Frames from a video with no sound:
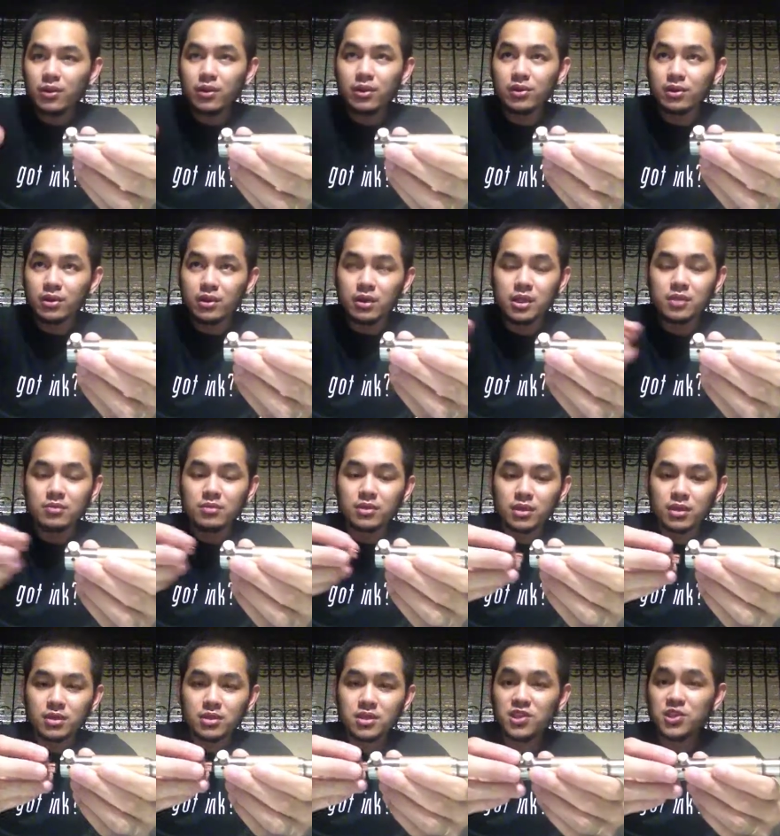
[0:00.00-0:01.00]

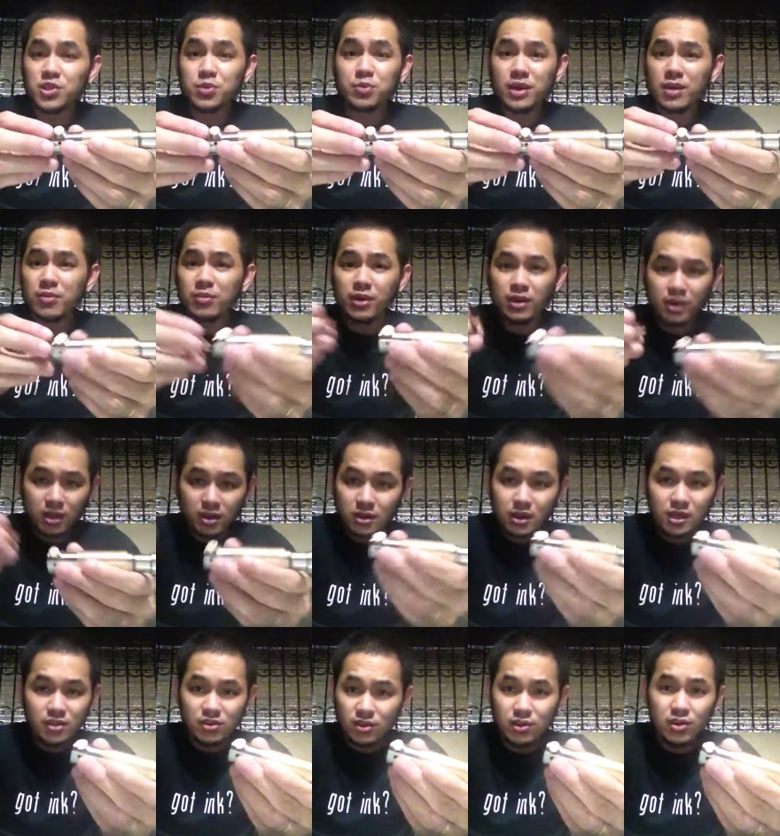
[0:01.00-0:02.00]
or a tissue paper,
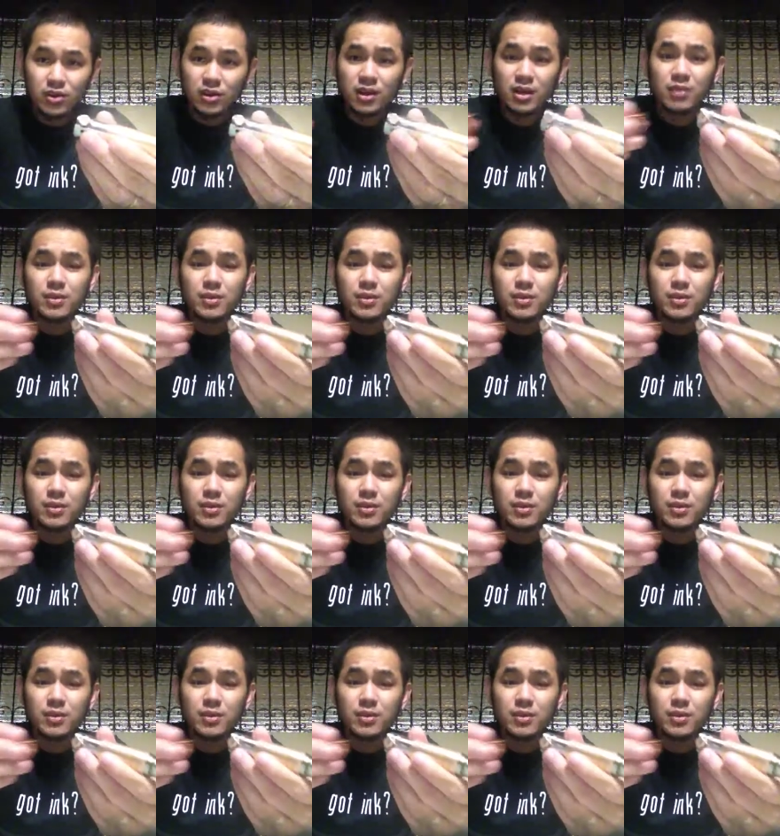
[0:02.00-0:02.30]
and you're good.